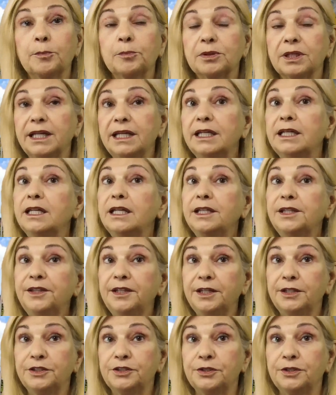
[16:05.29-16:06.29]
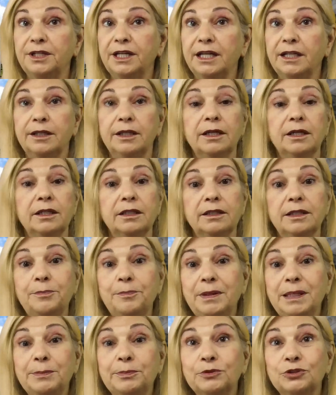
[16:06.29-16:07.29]
plaguing the internet
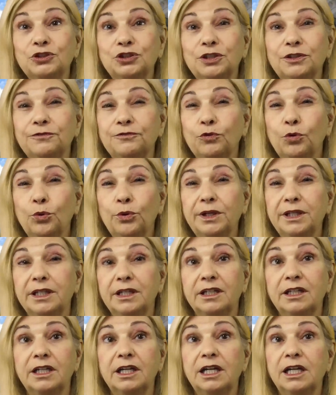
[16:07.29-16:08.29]
that people should avoid.